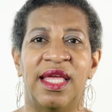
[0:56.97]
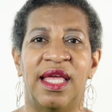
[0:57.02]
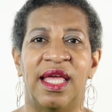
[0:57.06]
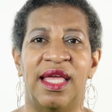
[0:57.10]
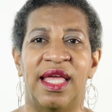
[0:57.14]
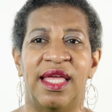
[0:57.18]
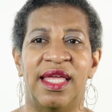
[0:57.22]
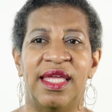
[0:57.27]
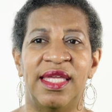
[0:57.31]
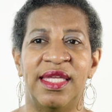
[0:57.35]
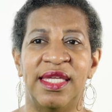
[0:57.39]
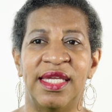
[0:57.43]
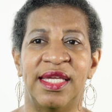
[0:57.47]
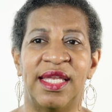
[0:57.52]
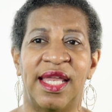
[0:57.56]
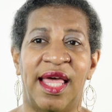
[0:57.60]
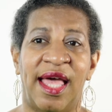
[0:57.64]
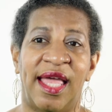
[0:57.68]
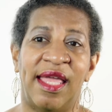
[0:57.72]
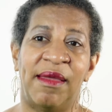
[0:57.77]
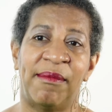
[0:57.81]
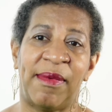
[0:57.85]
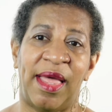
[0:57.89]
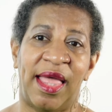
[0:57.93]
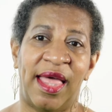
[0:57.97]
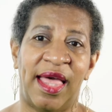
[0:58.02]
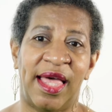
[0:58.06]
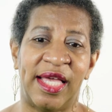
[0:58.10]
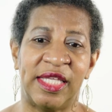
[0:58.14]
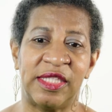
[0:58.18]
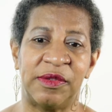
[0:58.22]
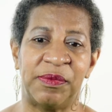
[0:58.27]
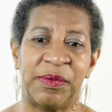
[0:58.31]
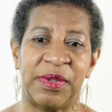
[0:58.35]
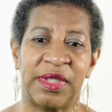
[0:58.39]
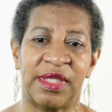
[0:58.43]
he and I and my
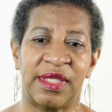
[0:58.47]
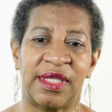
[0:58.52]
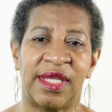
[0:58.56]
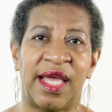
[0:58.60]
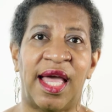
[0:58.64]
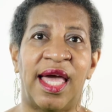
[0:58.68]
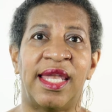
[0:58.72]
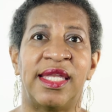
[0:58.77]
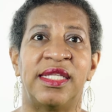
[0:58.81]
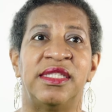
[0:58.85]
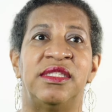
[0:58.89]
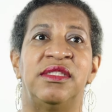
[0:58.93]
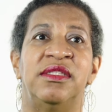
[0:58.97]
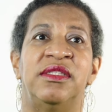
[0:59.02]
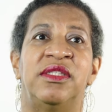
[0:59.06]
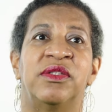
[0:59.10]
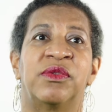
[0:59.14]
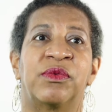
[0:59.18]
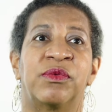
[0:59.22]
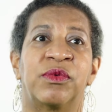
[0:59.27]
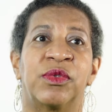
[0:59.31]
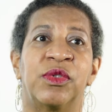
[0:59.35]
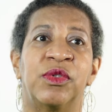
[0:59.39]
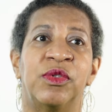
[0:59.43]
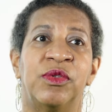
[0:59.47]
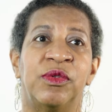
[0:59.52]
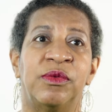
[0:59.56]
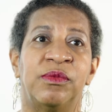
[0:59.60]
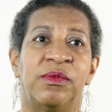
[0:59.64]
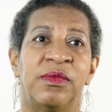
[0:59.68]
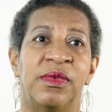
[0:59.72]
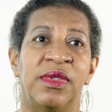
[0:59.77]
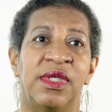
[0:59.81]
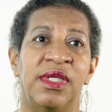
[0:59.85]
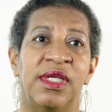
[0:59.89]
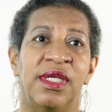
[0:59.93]
husband got into the
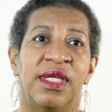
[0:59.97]
room,